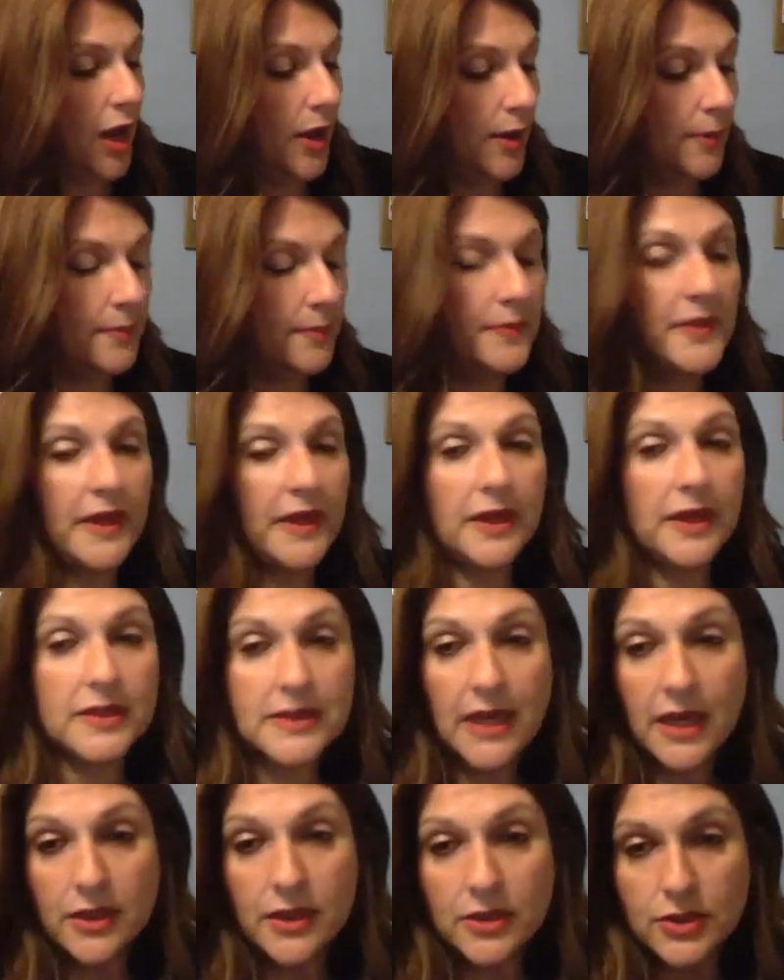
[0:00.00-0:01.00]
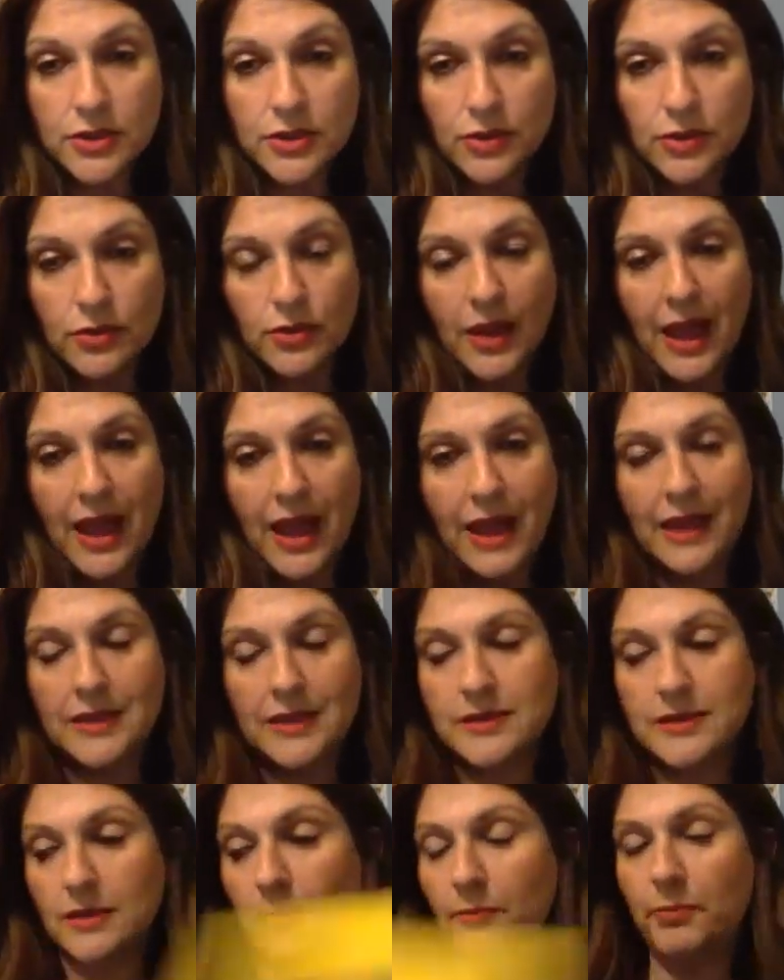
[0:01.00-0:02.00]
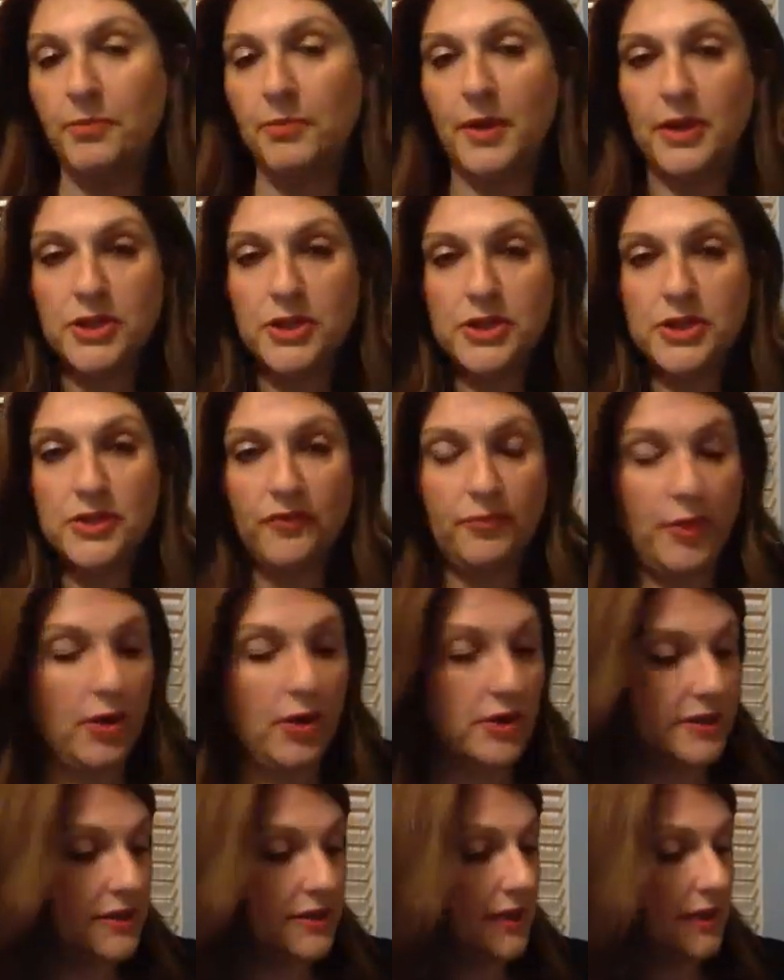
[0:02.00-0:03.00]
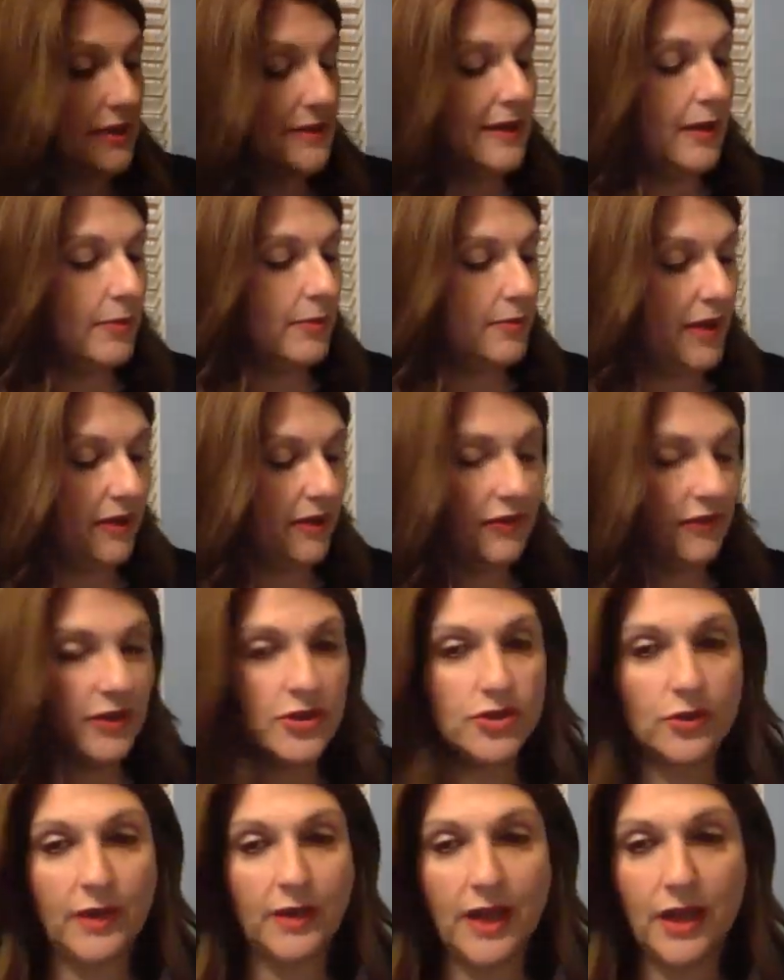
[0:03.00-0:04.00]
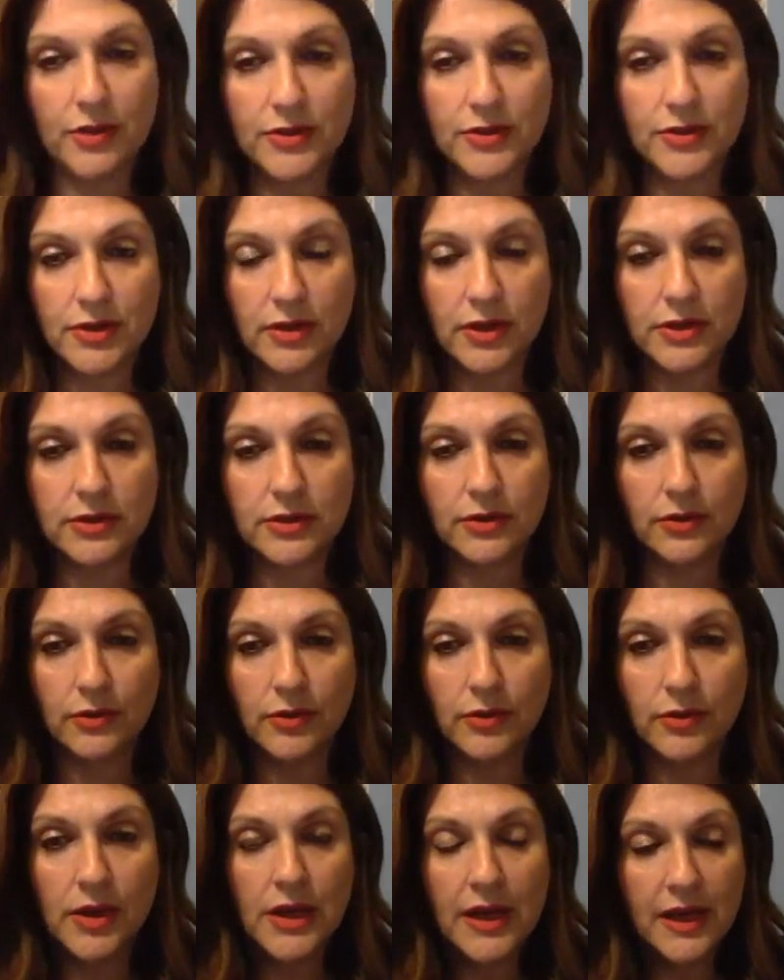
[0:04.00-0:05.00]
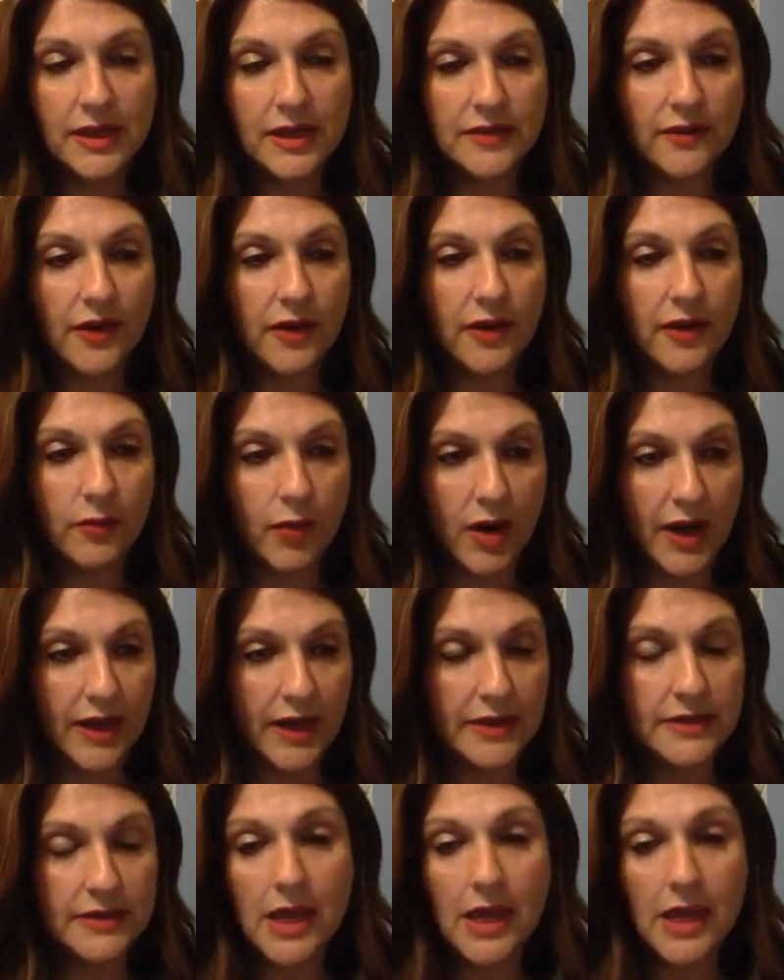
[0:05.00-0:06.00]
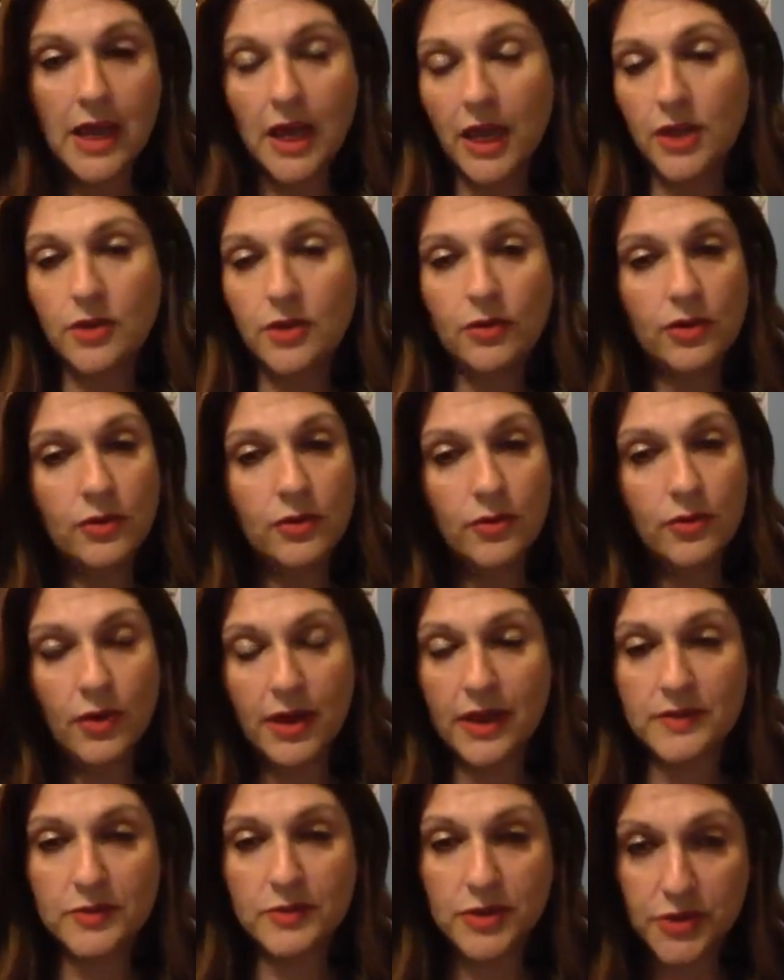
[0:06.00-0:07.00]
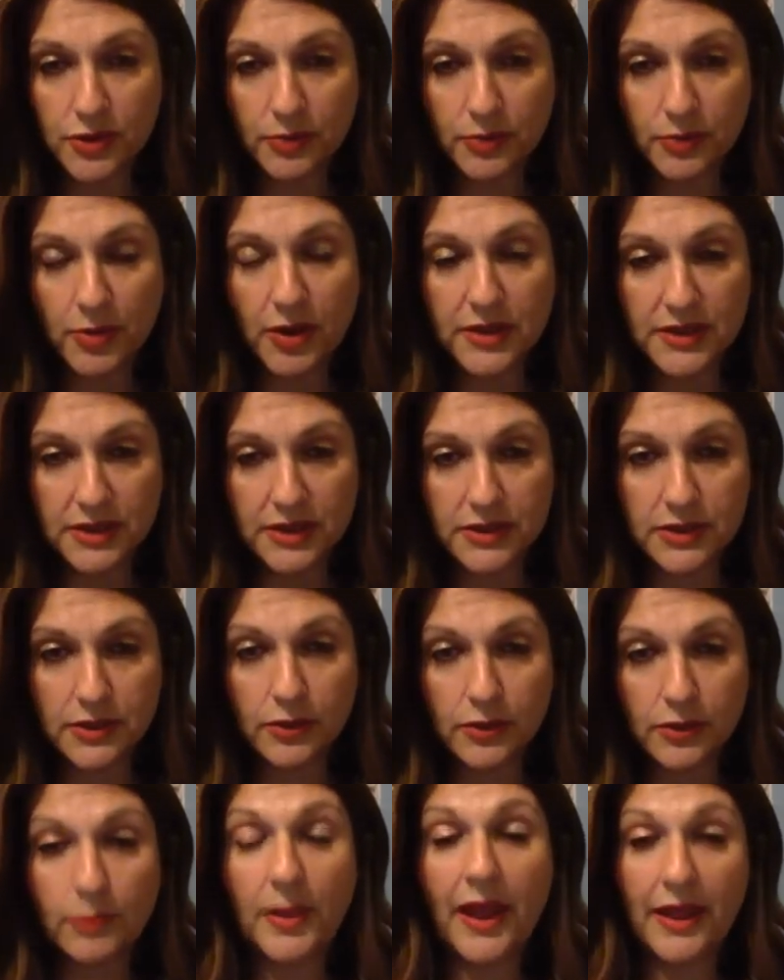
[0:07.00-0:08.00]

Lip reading: the Container Store has a bunch of boxes. Now, my friend Juliet, who's on this call, is very wise, and you can organize with shoe boxes too.